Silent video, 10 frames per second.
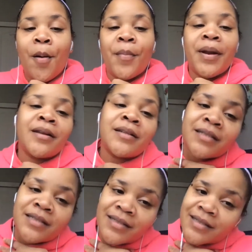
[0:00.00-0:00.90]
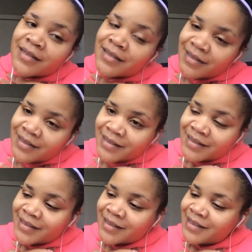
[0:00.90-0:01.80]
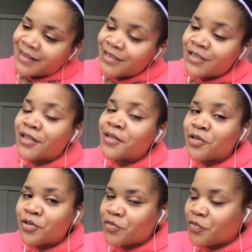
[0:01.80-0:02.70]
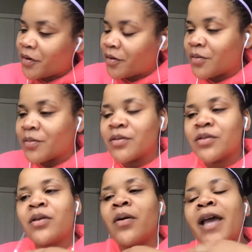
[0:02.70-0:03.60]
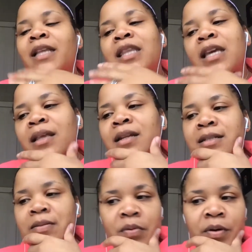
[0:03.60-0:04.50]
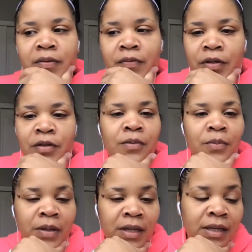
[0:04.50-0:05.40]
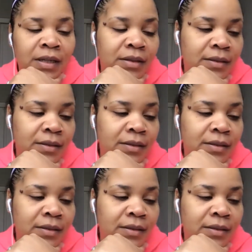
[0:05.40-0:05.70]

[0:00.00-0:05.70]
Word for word: But I just struggle. So I think that it's important for you to read